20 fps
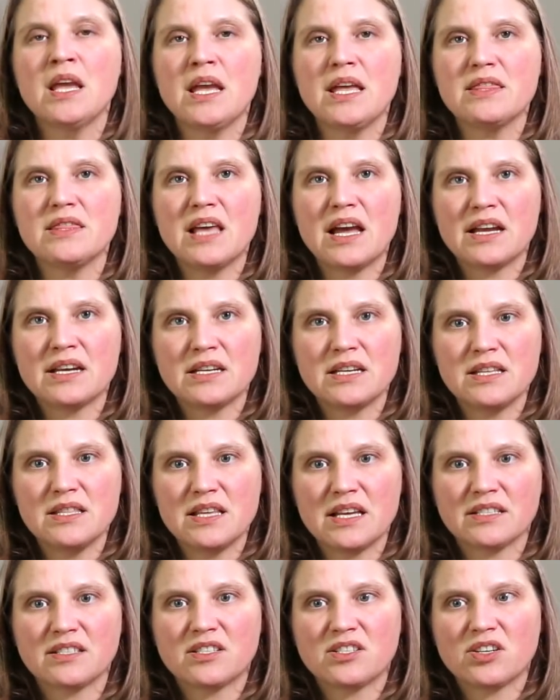
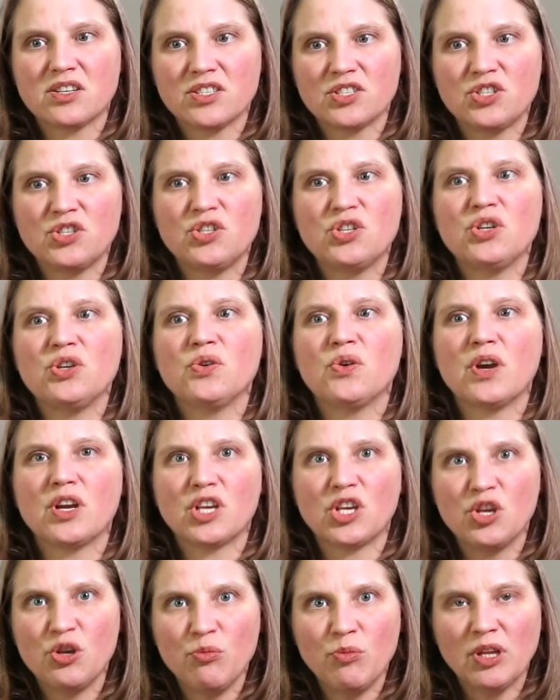that starts to
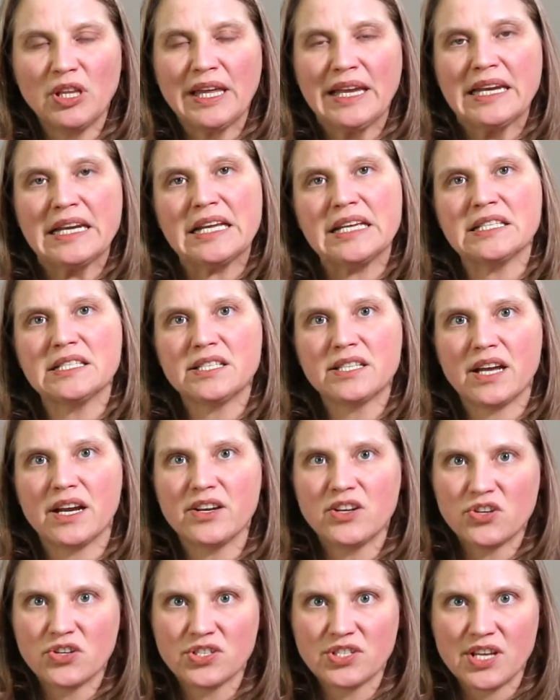accumulate
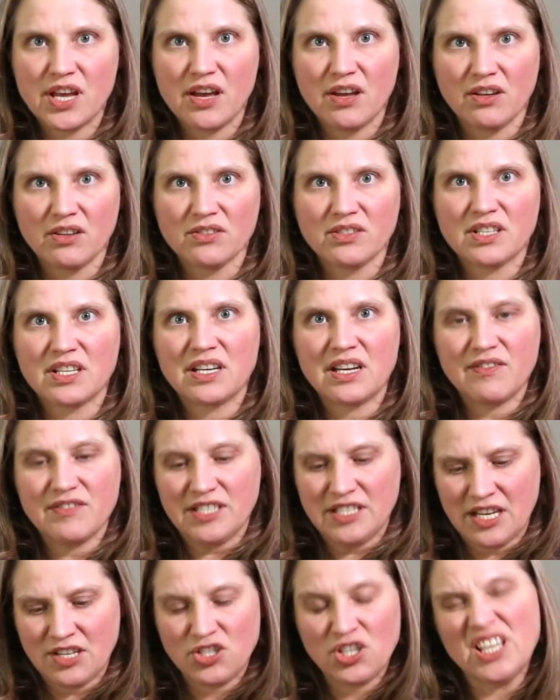inside your cells and
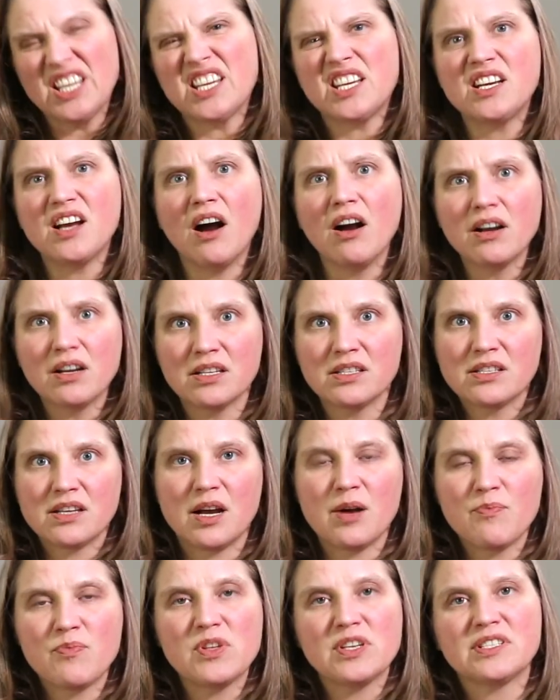essentially gunks
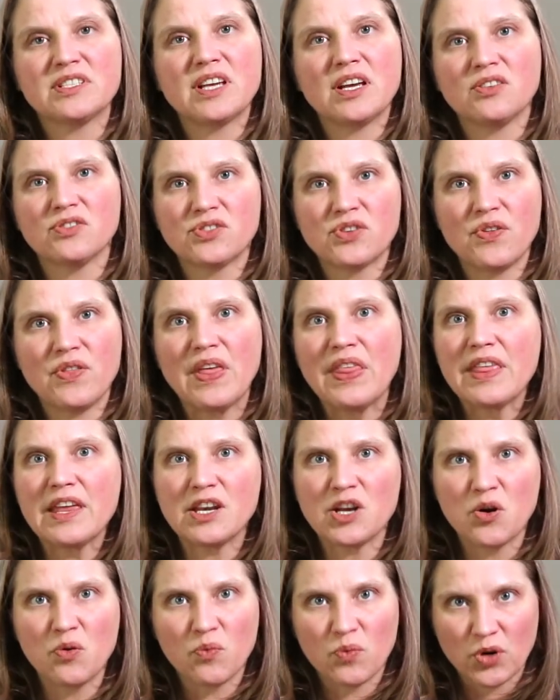up the cells so that they
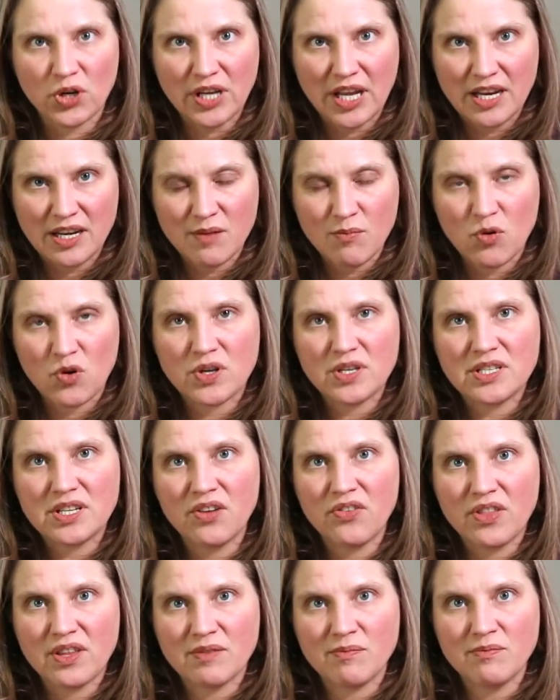don't work anymore
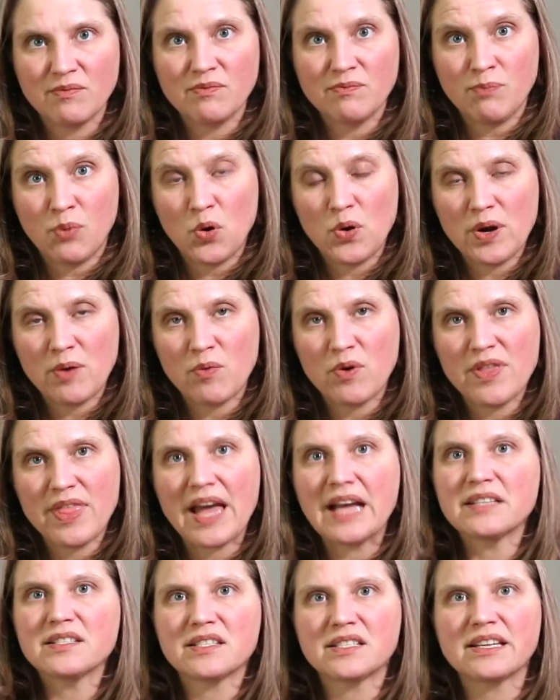until the point where
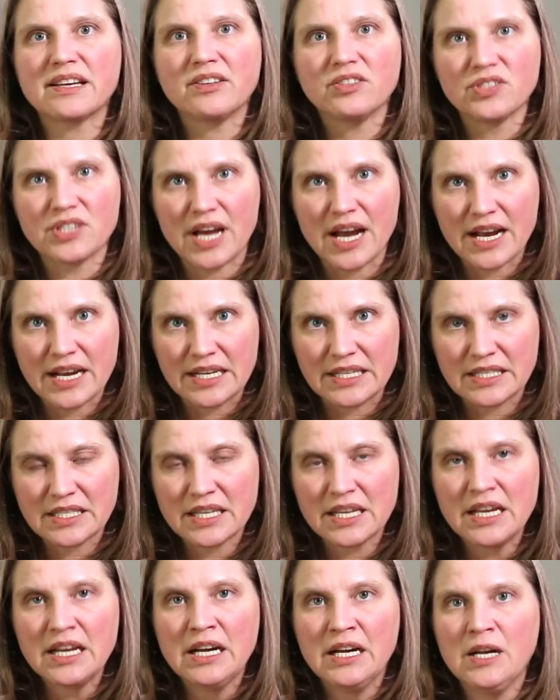that cell
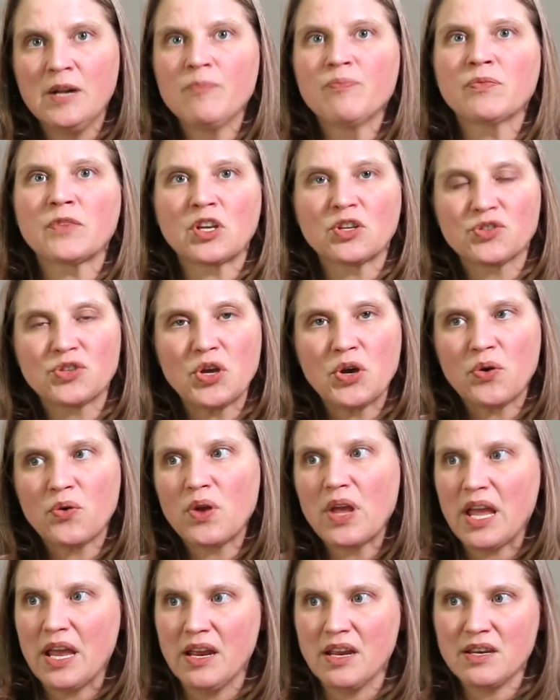dies.
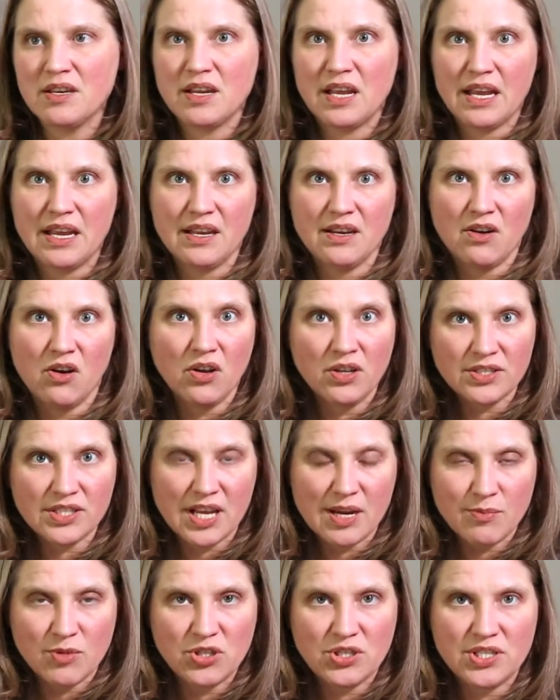So in
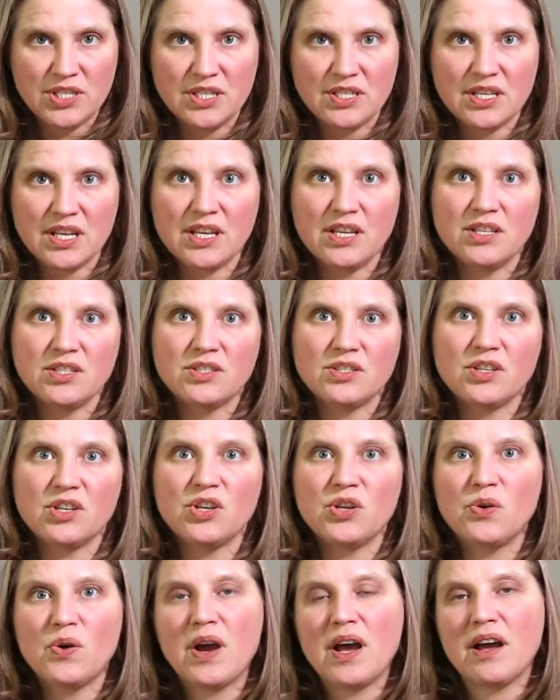Alzheimer's disease,
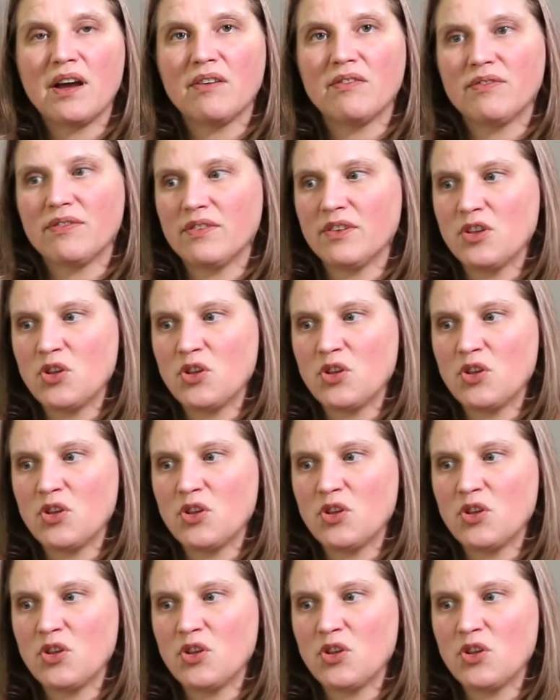you have